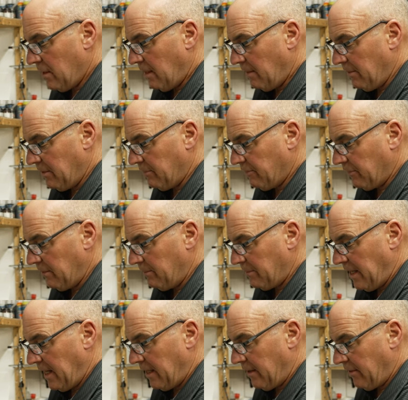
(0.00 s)
I'm gonna flip
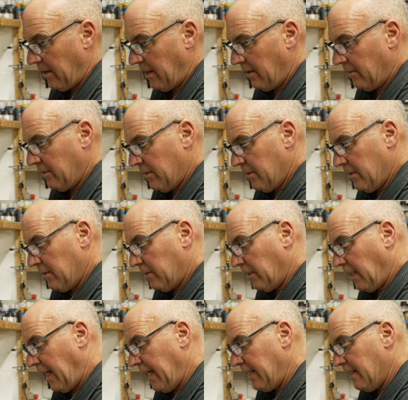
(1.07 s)
that around,
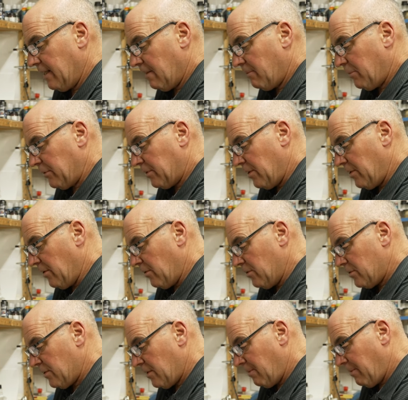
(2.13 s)
line it up with the
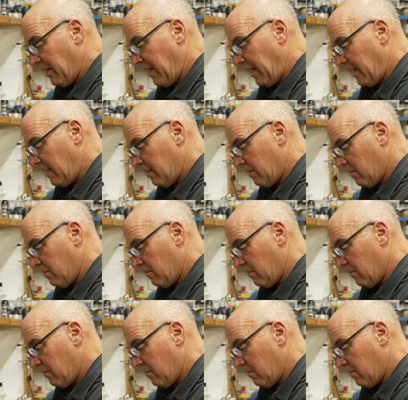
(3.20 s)
nose of the bait,